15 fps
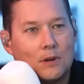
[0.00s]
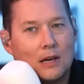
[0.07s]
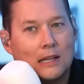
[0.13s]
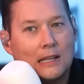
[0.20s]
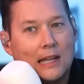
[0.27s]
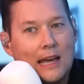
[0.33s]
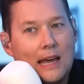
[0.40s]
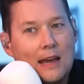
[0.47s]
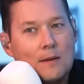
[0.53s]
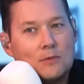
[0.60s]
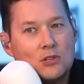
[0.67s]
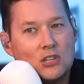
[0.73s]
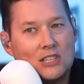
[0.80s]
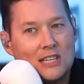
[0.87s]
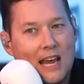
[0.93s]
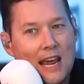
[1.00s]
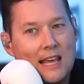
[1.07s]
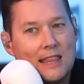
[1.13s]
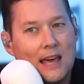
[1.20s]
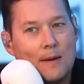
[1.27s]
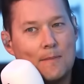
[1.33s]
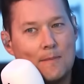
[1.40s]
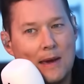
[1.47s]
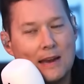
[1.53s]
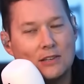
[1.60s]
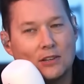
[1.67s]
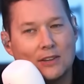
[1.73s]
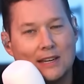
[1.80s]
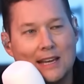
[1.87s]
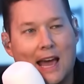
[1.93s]
Claim to take that
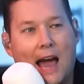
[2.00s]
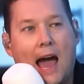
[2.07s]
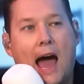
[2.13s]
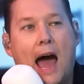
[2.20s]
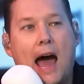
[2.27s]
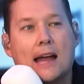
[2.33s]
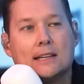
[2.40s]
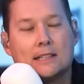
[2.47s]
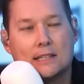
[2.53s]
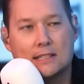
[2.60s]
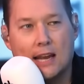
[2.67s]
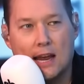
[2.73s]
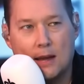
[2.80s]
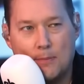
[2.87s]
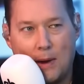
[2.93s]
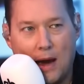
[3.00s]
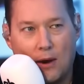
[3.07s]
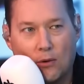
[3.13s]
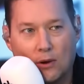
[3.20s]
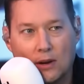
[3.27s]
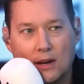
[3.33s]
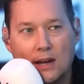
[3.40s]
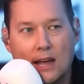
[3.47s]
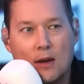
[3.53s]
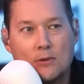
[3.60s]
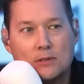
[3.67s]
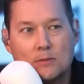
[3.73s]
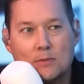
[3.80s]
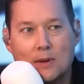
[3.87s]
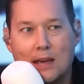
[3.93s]
mantle that he had to take power. It was, it
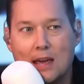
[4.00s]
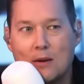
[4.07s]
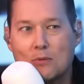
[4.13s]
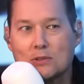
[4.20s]
was the Reichstag. It